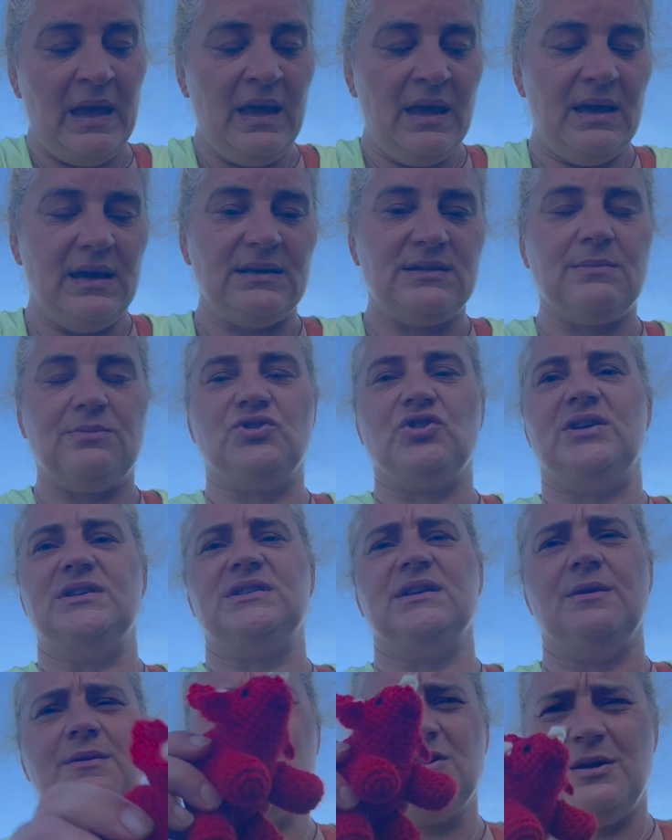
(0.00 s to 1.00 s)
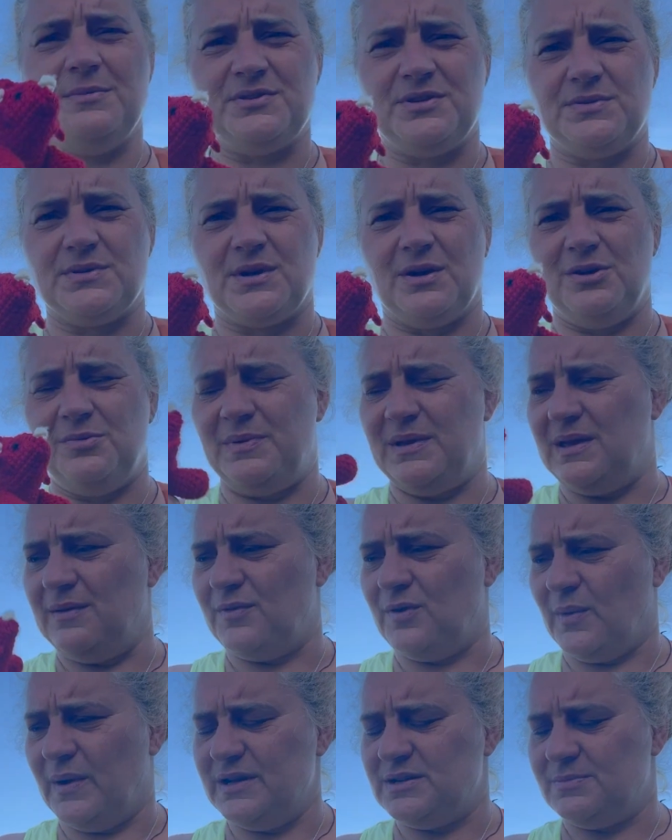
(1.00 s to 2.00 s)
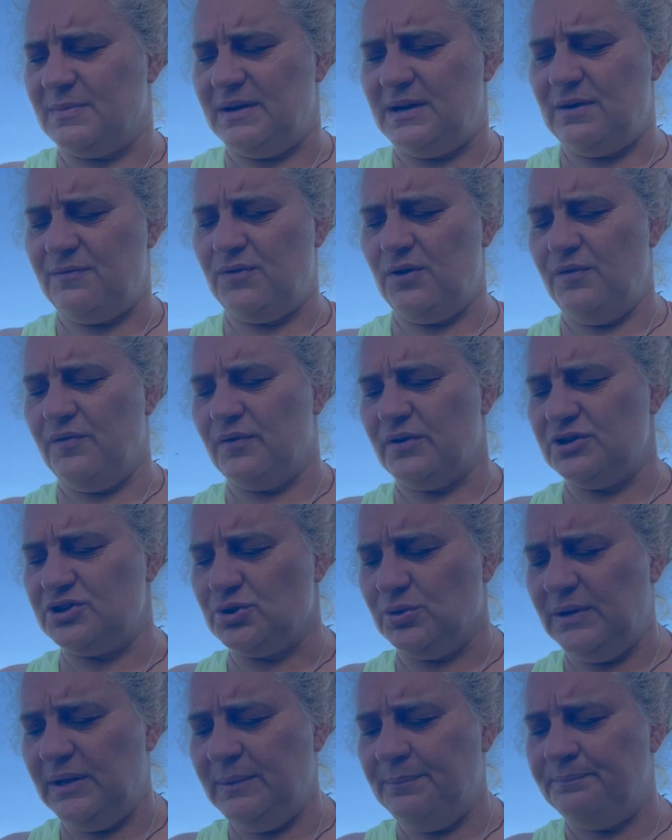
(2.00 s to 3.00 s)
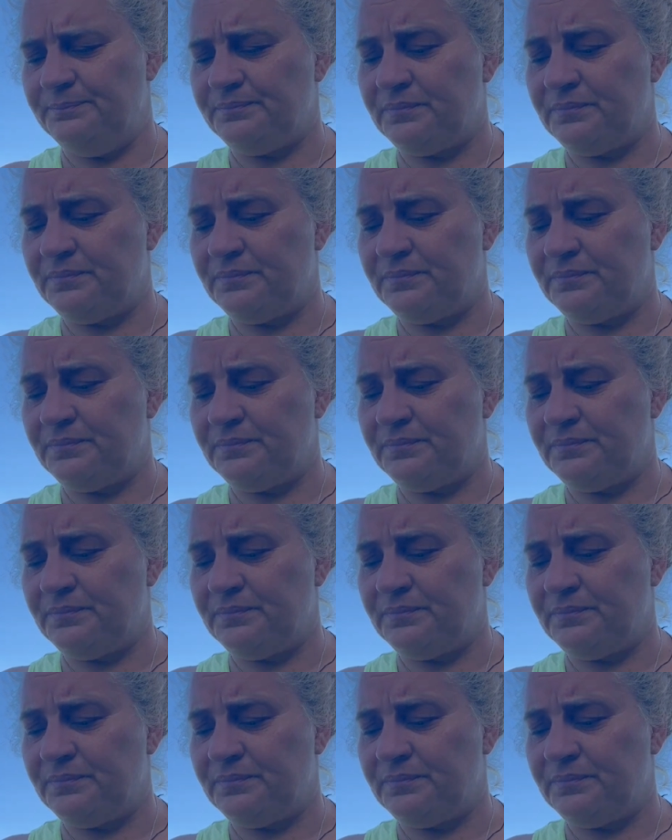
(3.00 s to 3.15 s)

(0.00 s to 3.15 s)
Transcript: except Triceratops, who's going to be given away to my nephew very shortly.